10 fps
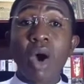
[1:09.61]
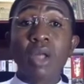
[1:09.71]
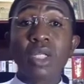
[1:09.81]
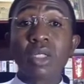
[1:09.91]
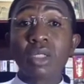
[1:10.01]

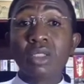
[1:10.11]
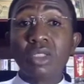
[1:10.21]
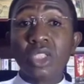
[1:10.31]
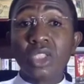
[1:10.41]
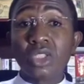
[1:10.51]
on the
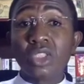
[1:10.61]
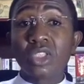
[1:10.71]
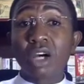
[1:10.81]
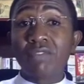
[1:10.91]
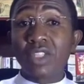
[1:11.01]

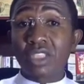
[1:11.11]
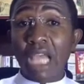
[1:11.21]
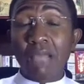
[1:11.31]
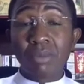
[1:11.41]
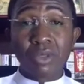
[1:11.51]
conditions of
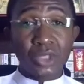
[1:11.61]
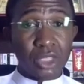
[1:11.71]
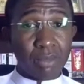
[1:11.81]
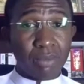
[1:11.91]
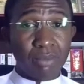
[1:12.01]

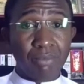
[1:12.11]
discipleship.